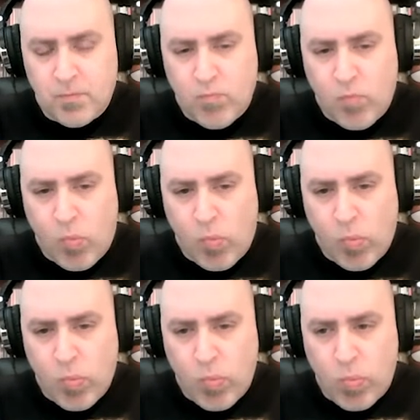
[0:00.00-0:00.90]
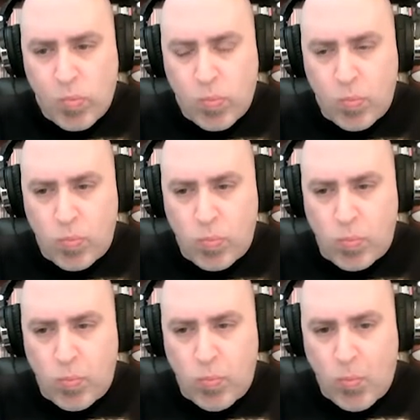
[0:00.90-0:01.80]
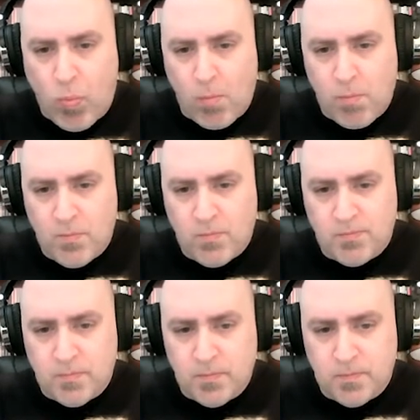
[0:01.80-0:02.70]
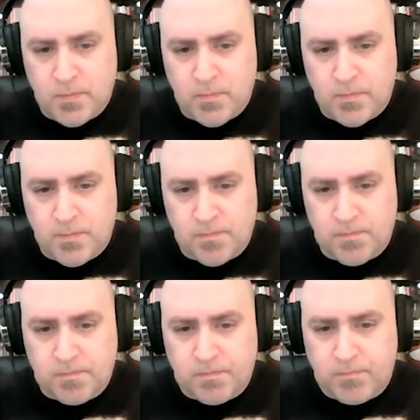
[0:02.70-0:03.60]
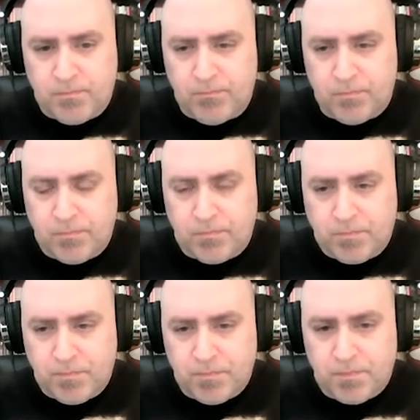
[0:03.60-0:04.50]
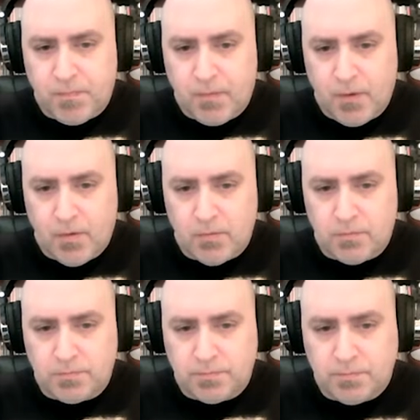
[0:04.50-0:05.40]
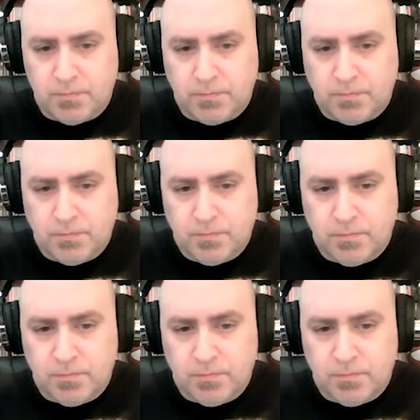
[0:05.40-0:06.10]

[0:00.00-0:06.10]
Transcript: No words are spoken by the person on screen.